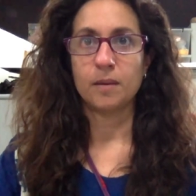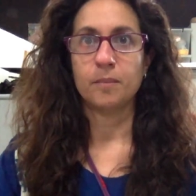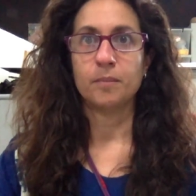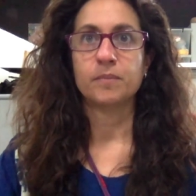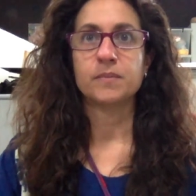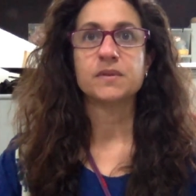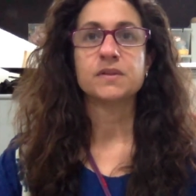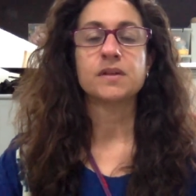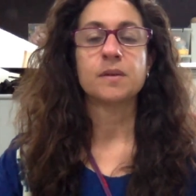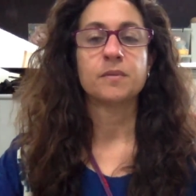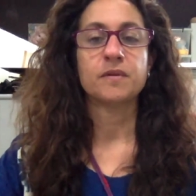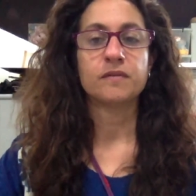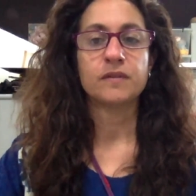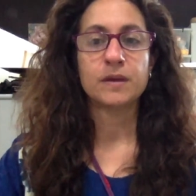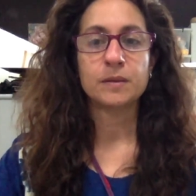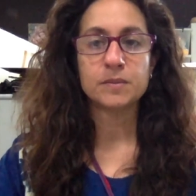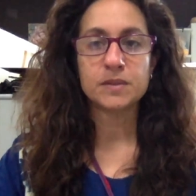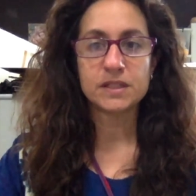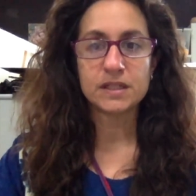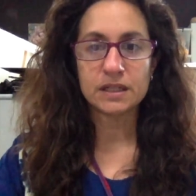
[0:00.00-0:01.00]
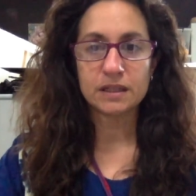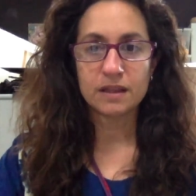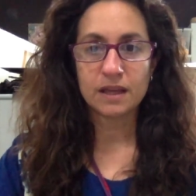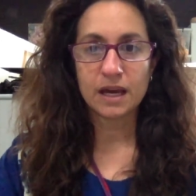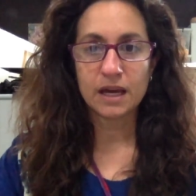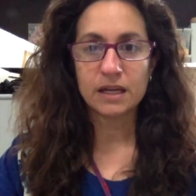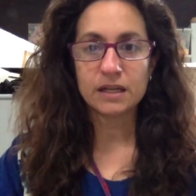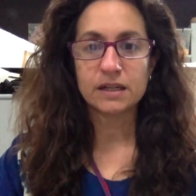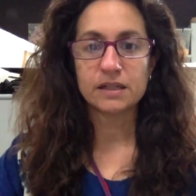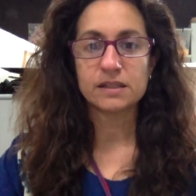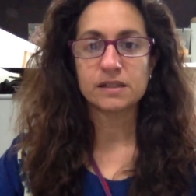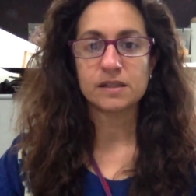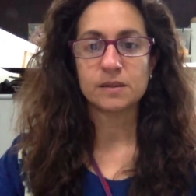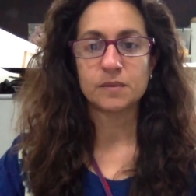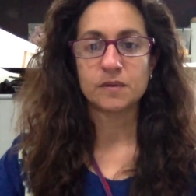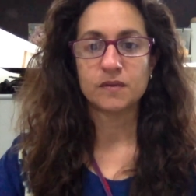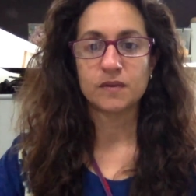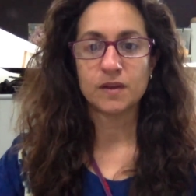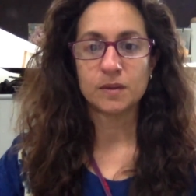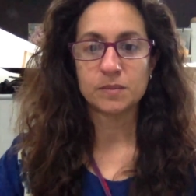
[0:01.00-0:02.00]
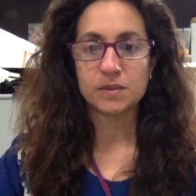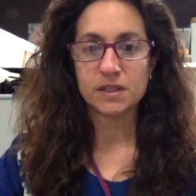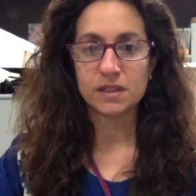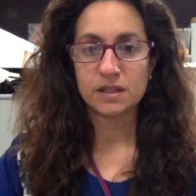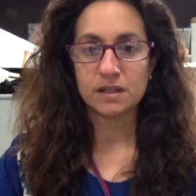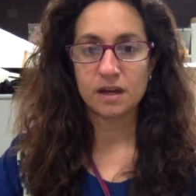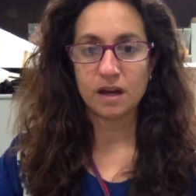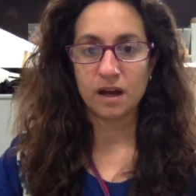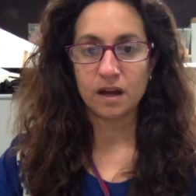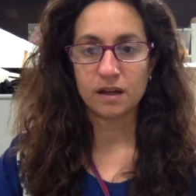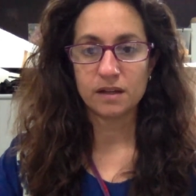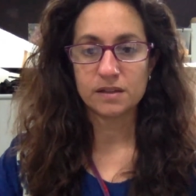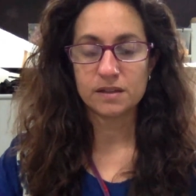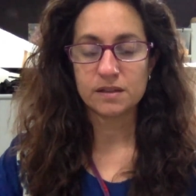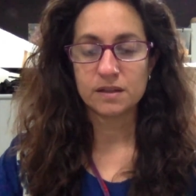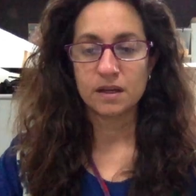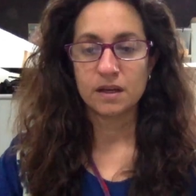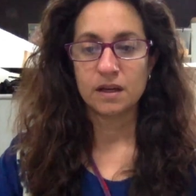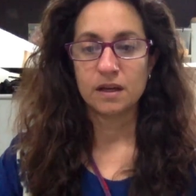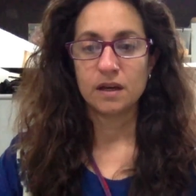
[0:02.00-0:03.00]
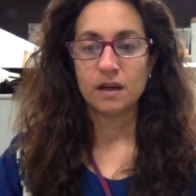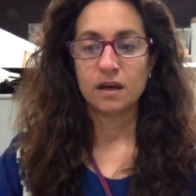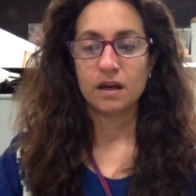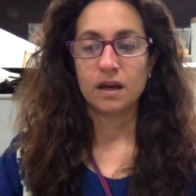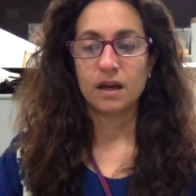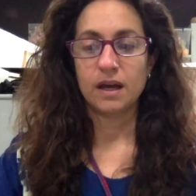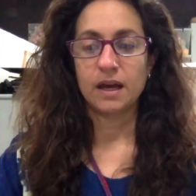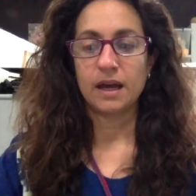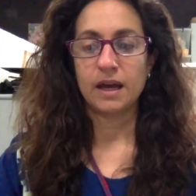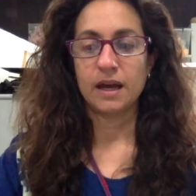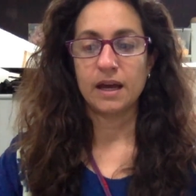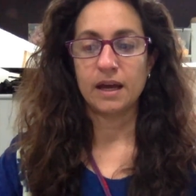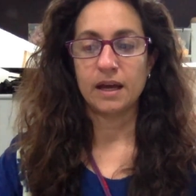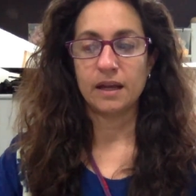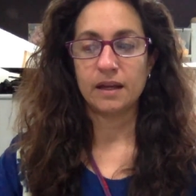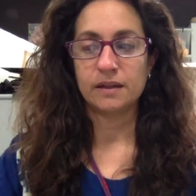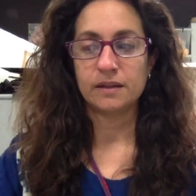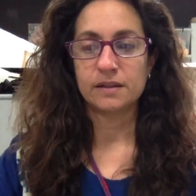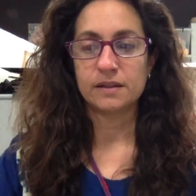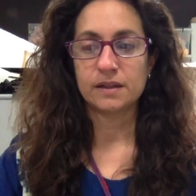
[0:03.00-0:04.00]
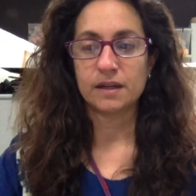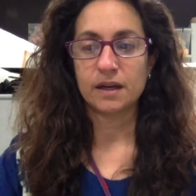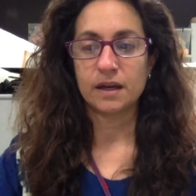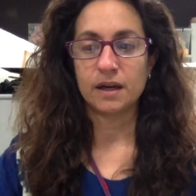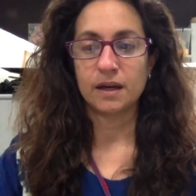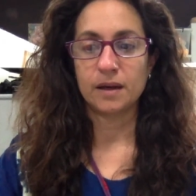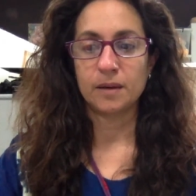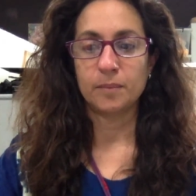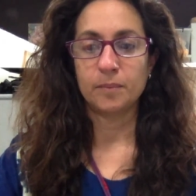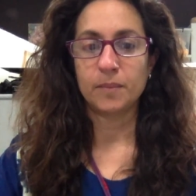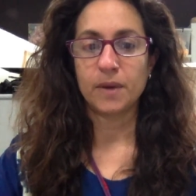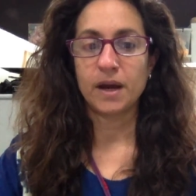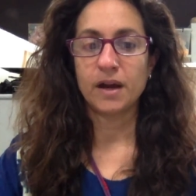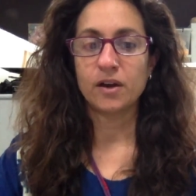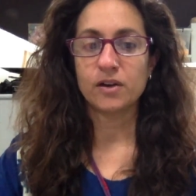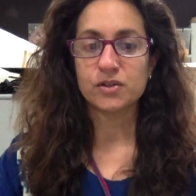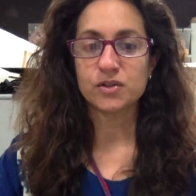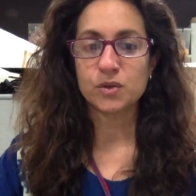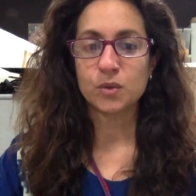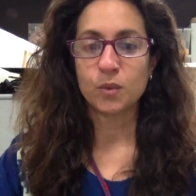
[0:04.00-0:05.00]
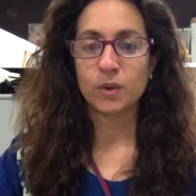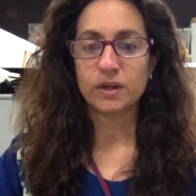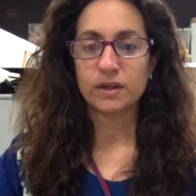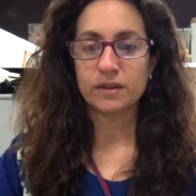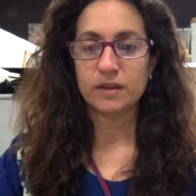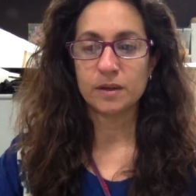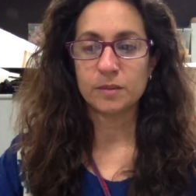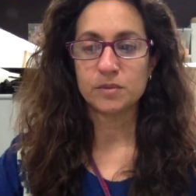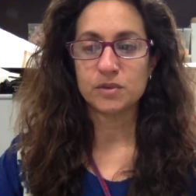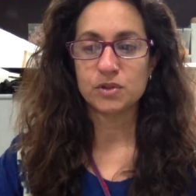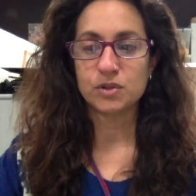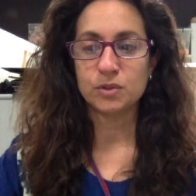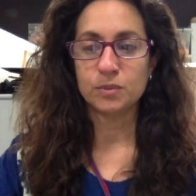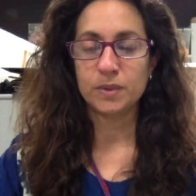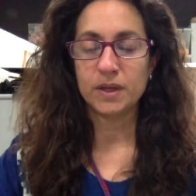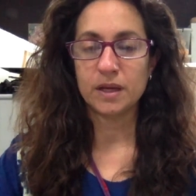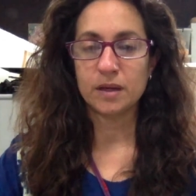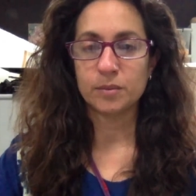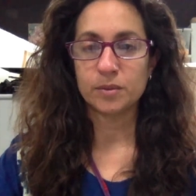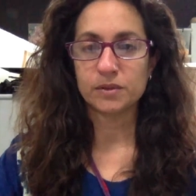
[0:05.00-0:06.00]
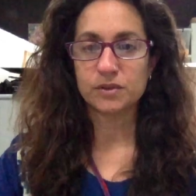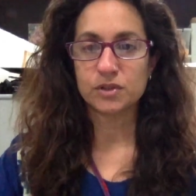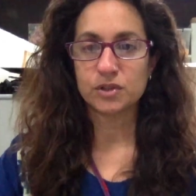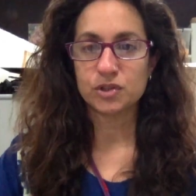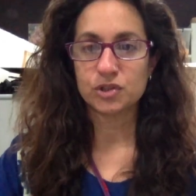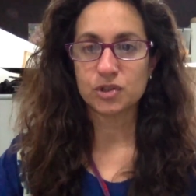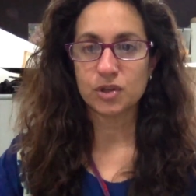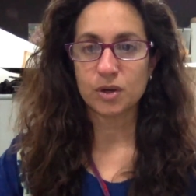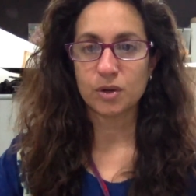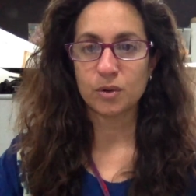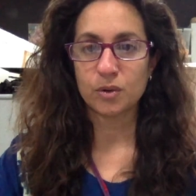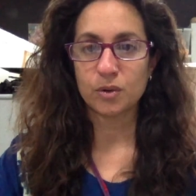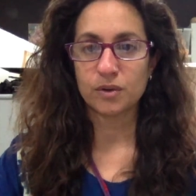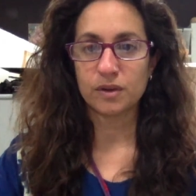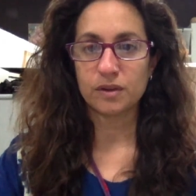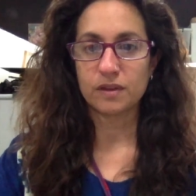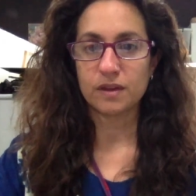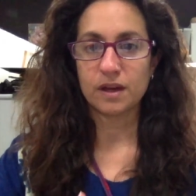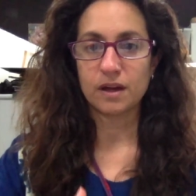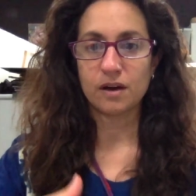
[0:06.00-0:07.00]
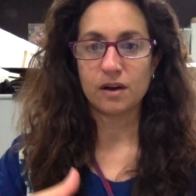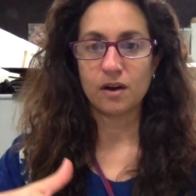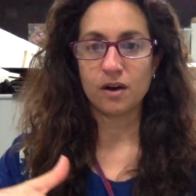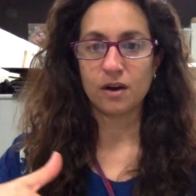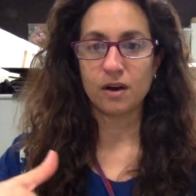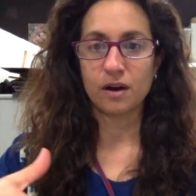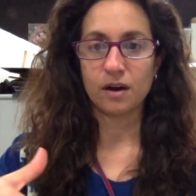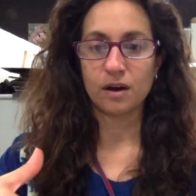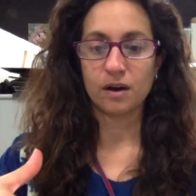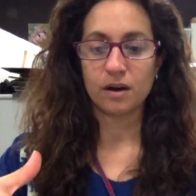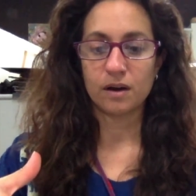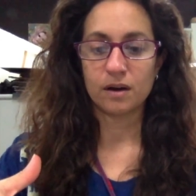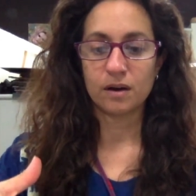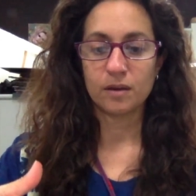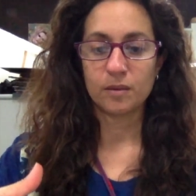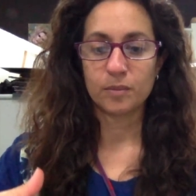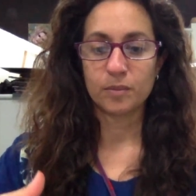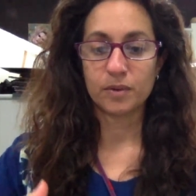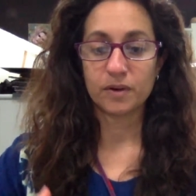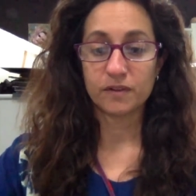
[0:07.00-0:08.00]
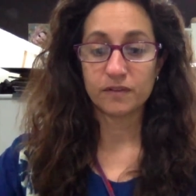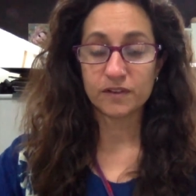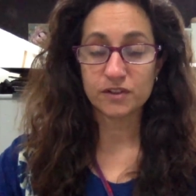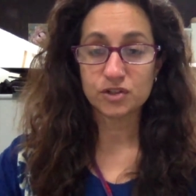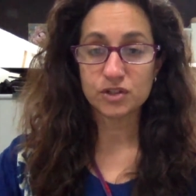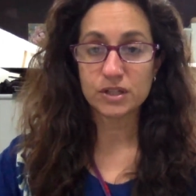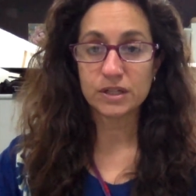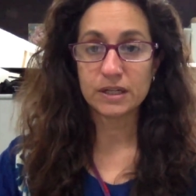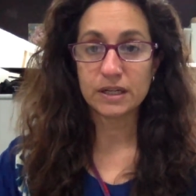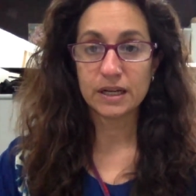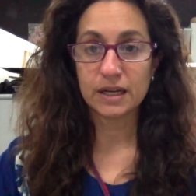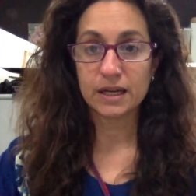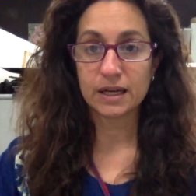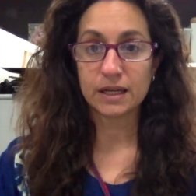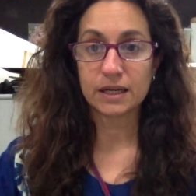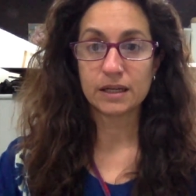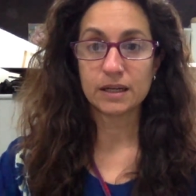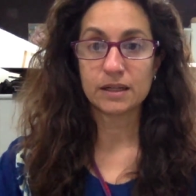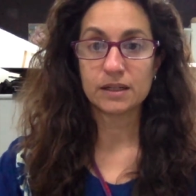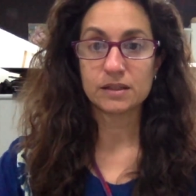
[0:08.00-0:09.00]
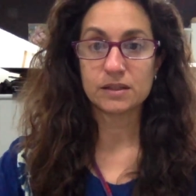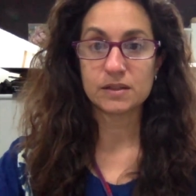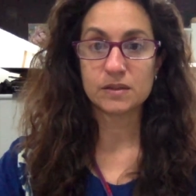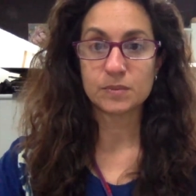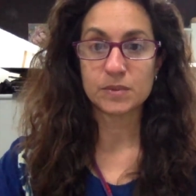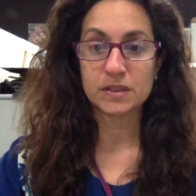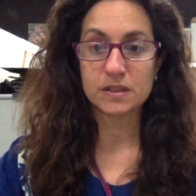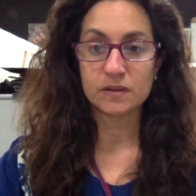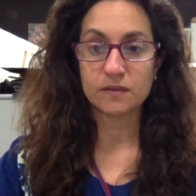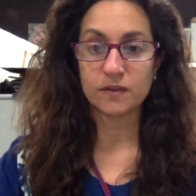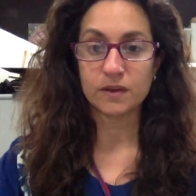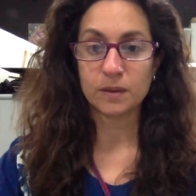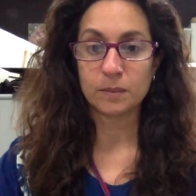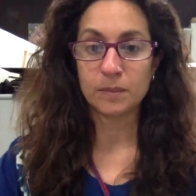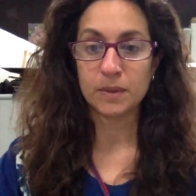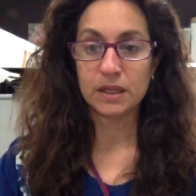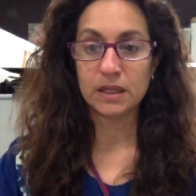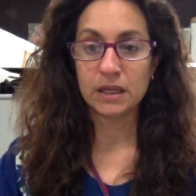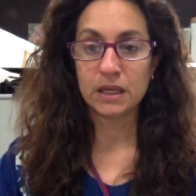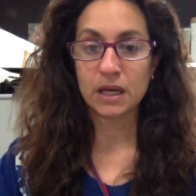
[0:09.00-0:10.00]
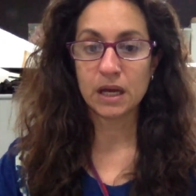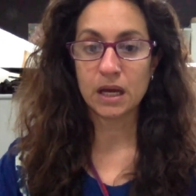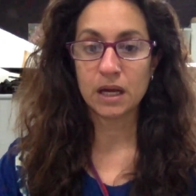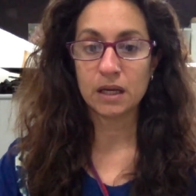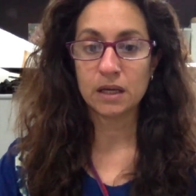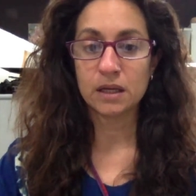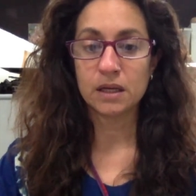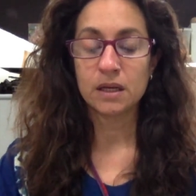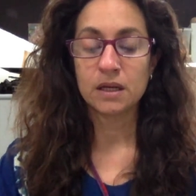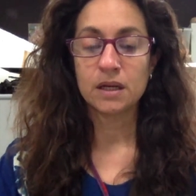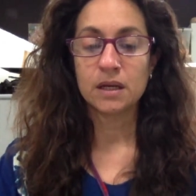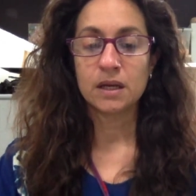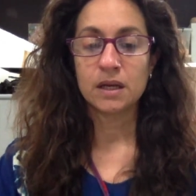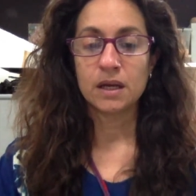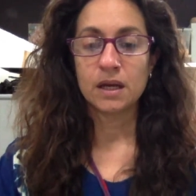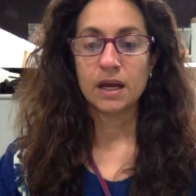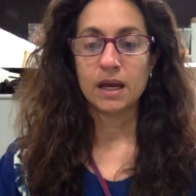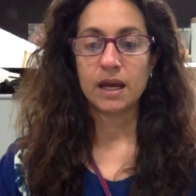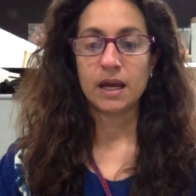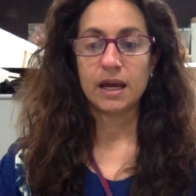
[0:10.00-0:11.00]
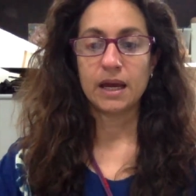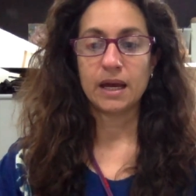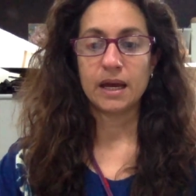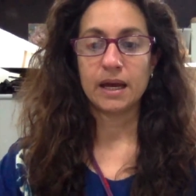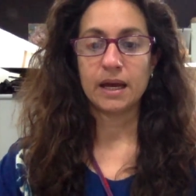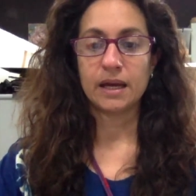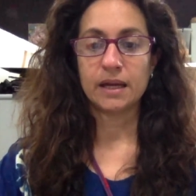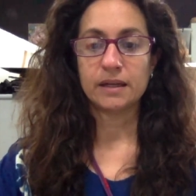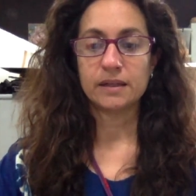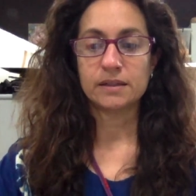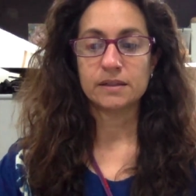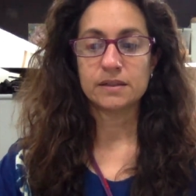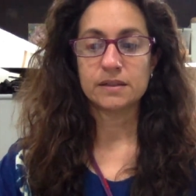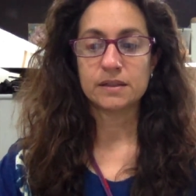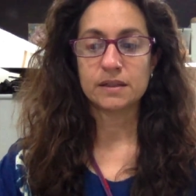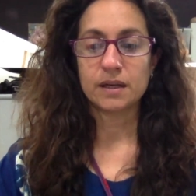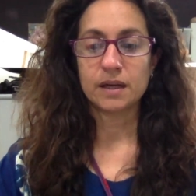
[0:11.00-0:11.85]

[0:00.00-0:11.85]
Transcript: Some of them did that and some of them did not. And I also wanted them to be able to show that they are proficient at a specific media, and